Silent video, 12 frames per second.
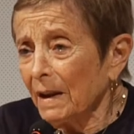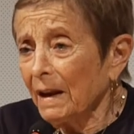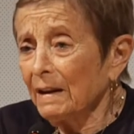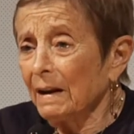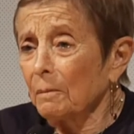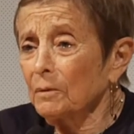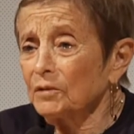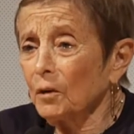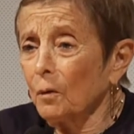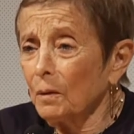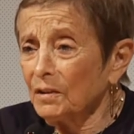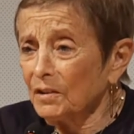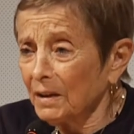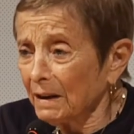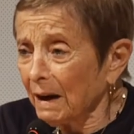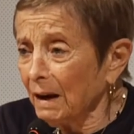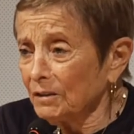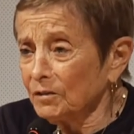And I was always in a
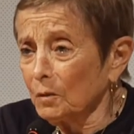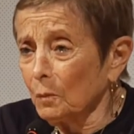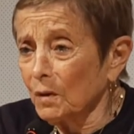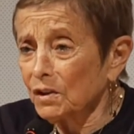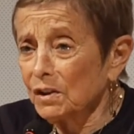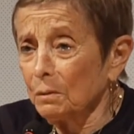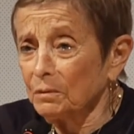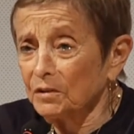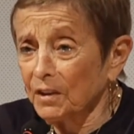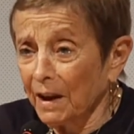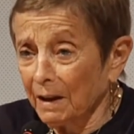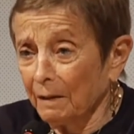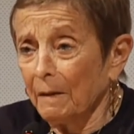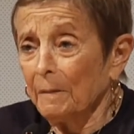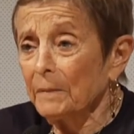costume where she was saying,